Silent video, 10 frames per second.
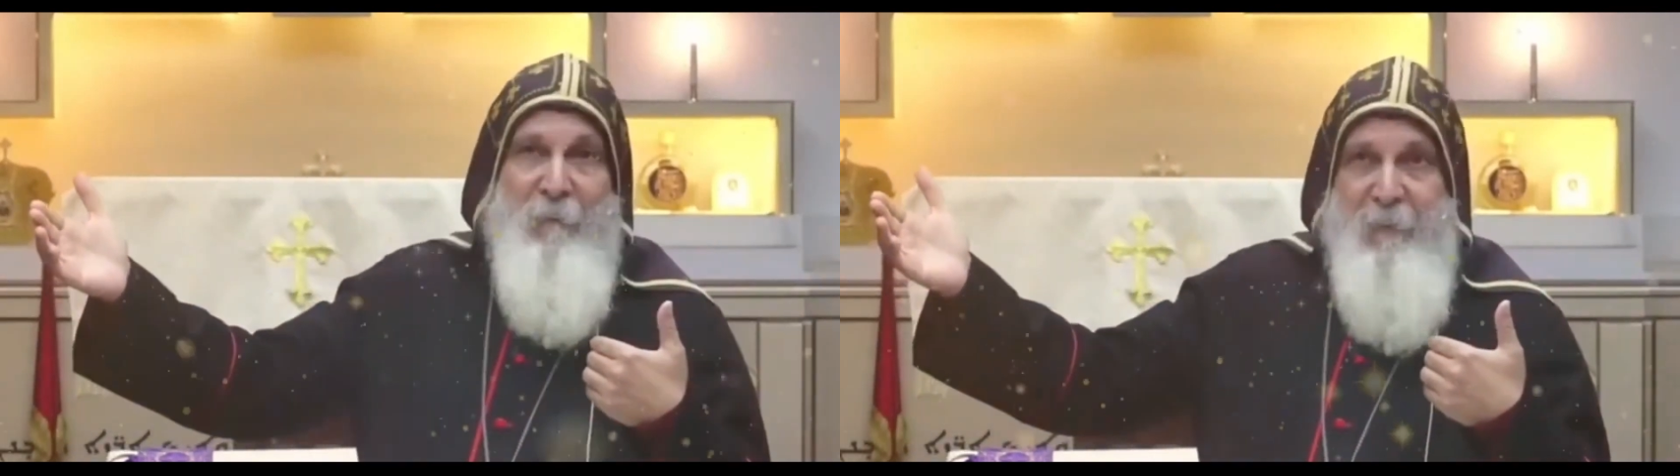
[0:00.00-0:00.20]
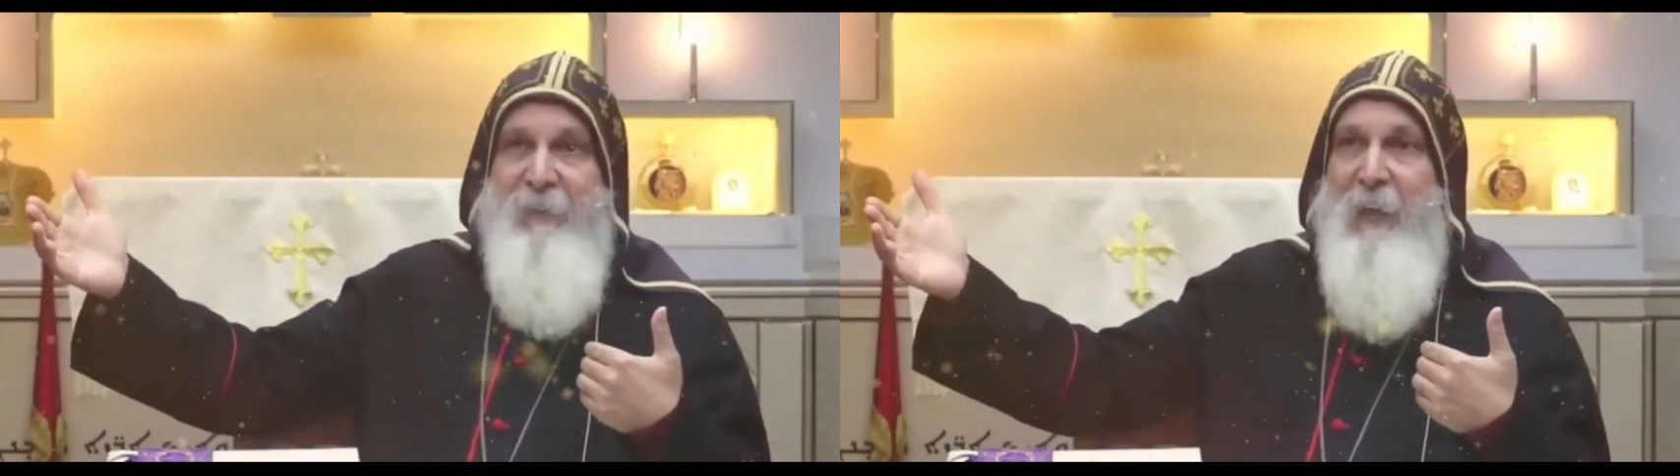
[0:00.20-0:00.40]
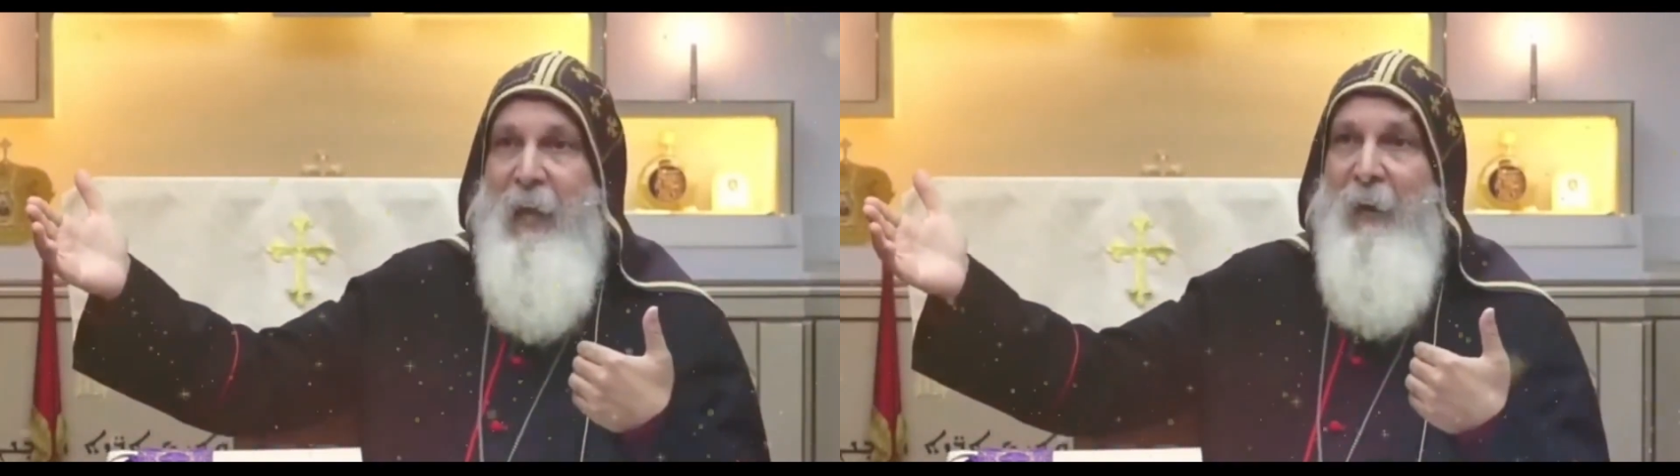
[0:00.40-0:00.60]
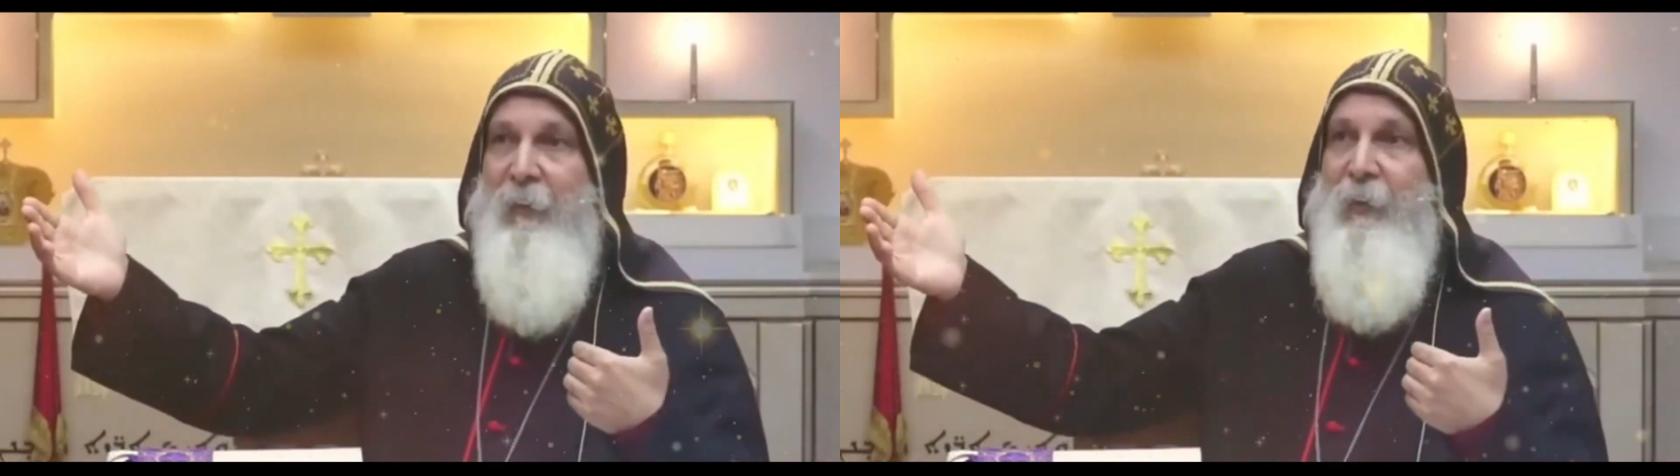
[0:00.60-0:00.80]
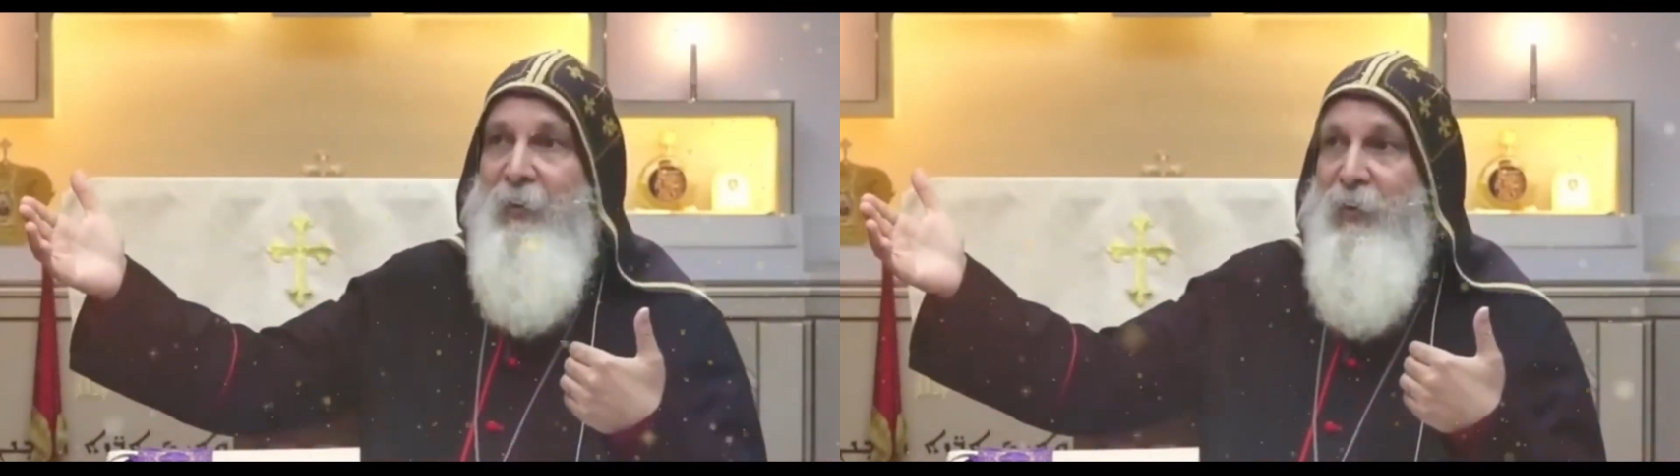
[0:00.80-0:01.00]

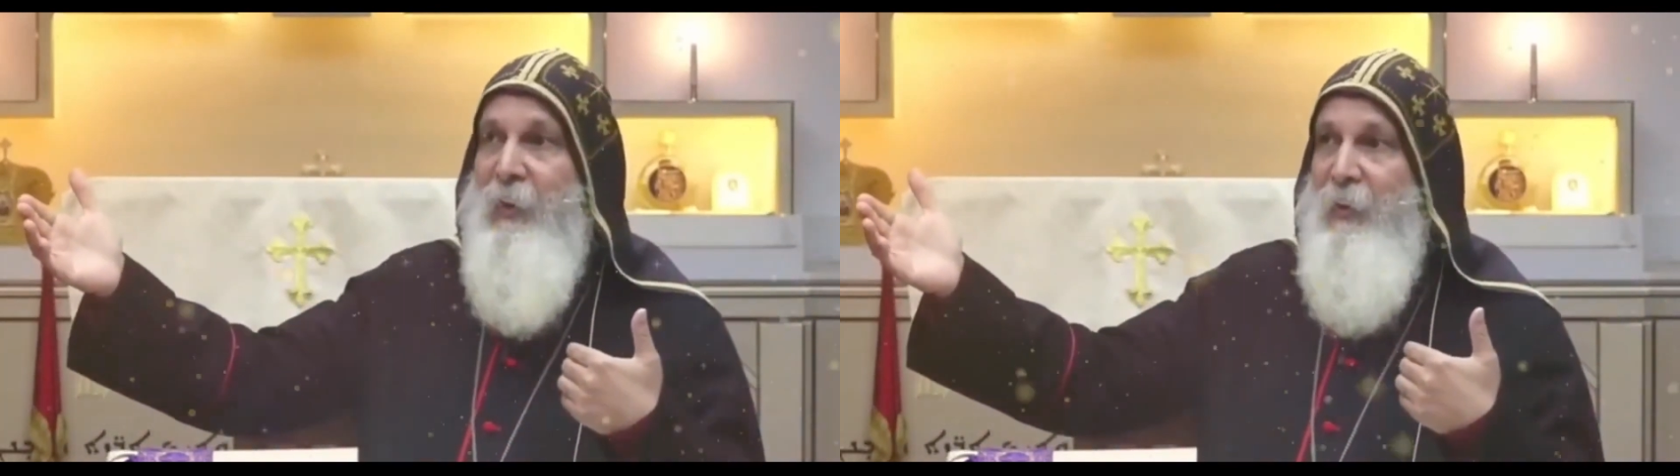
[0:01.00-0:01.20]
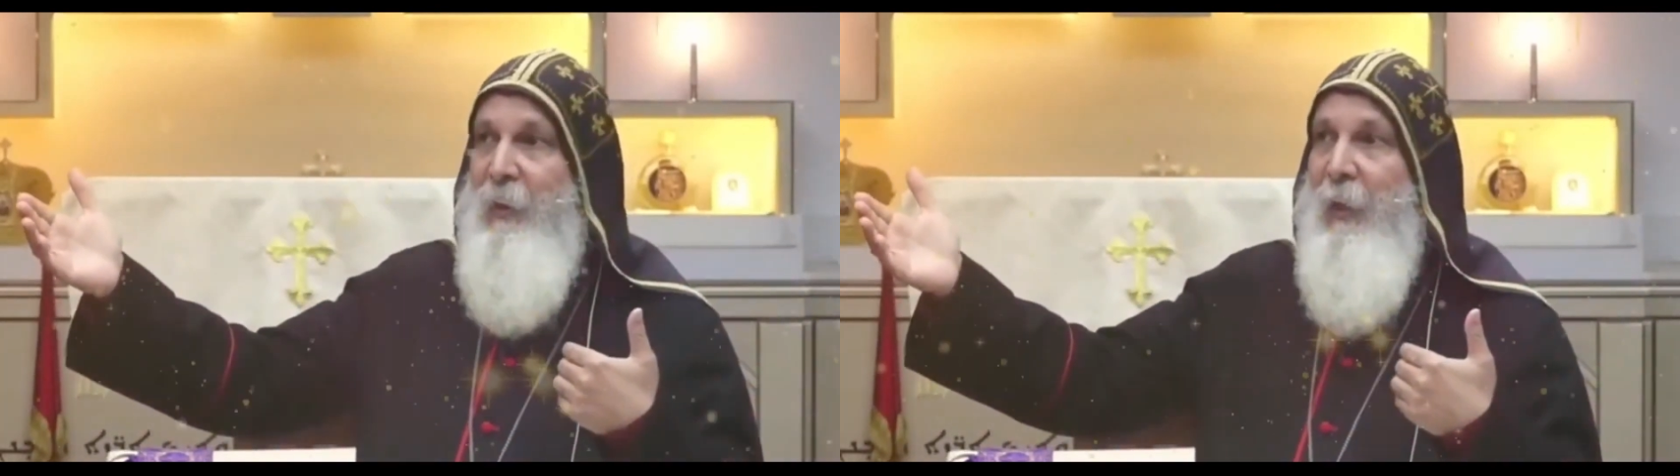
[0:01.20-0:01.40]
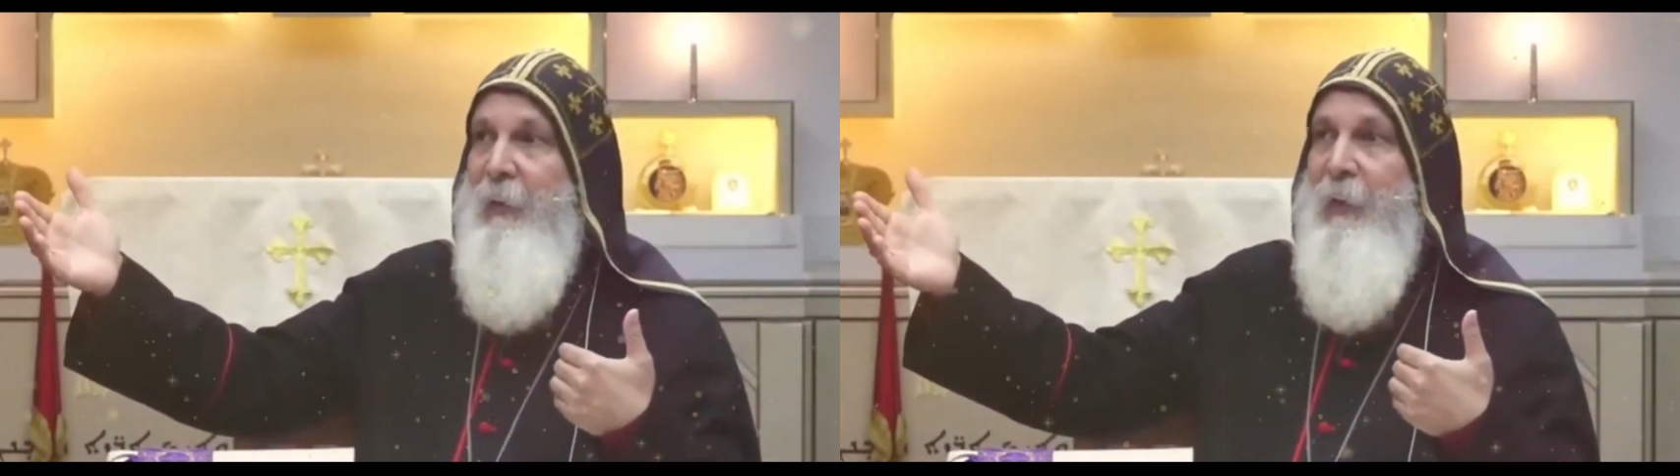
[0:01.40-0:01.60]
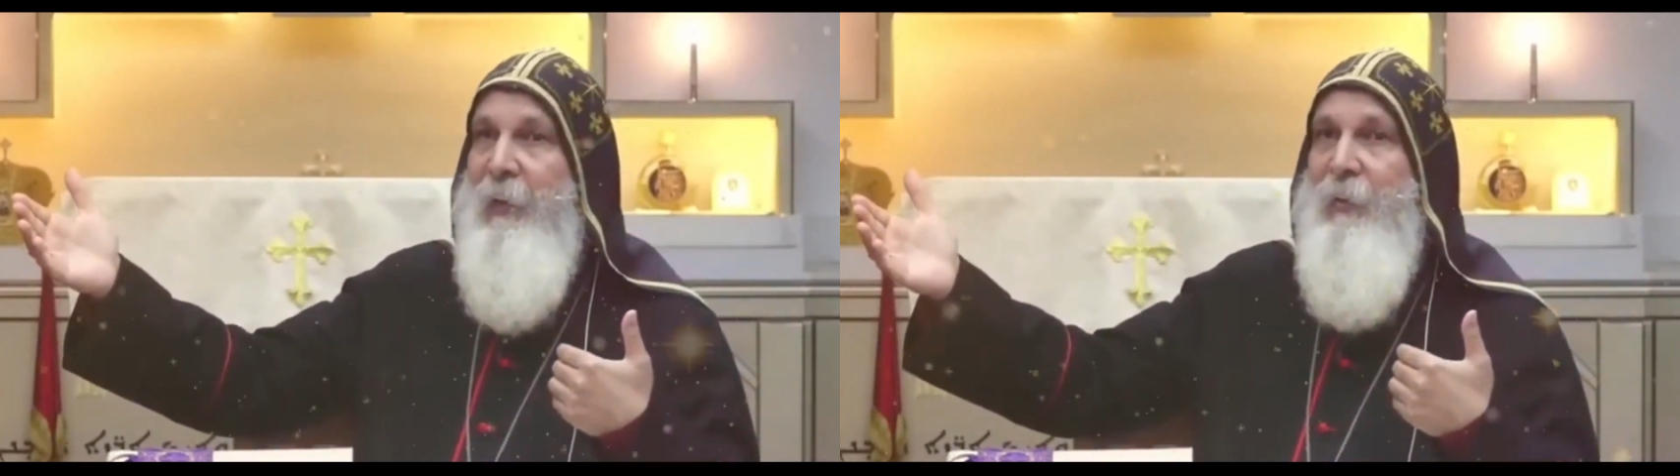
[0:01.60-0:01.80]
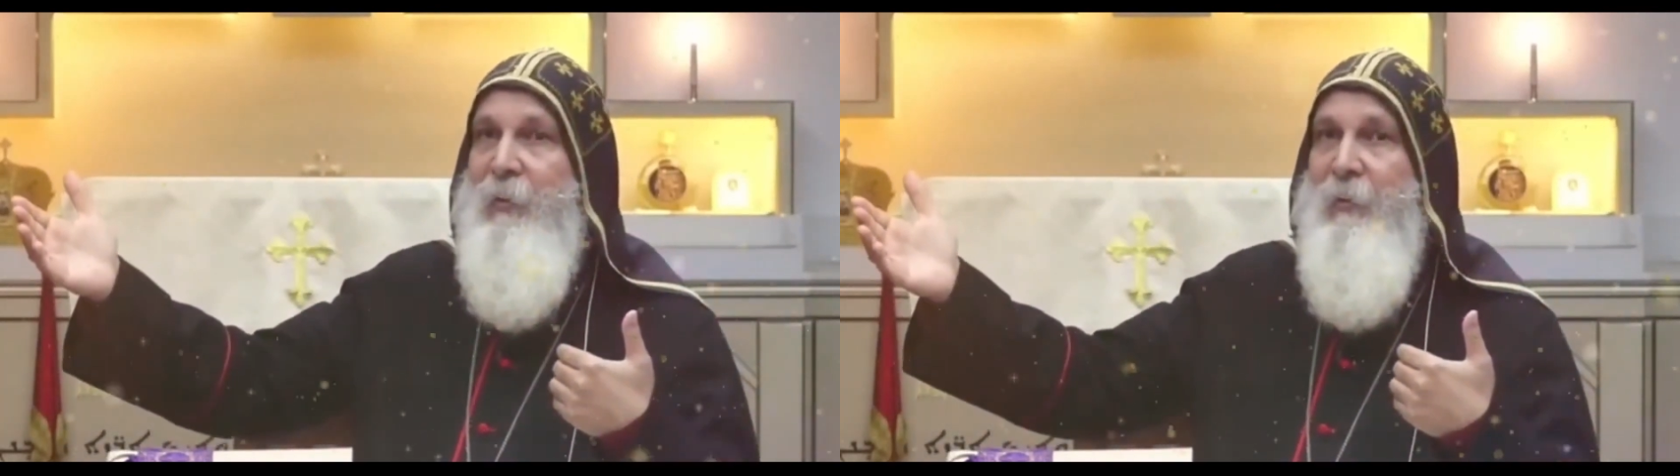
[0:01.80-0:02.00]
1500 to 1600
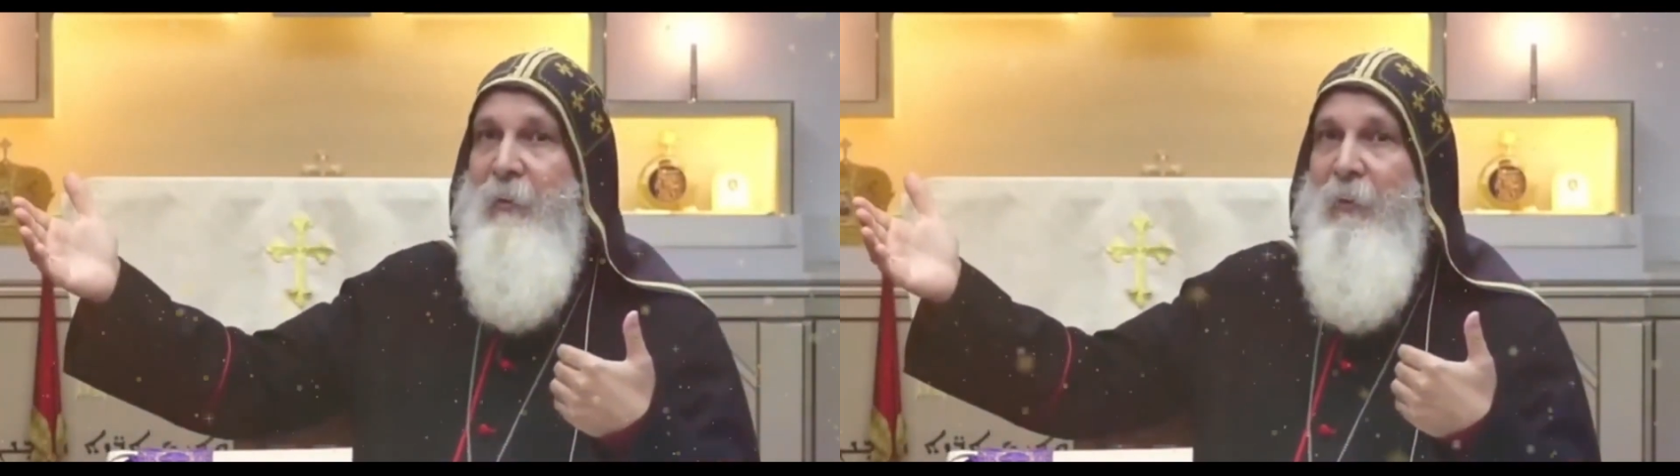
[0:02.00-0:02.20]
years.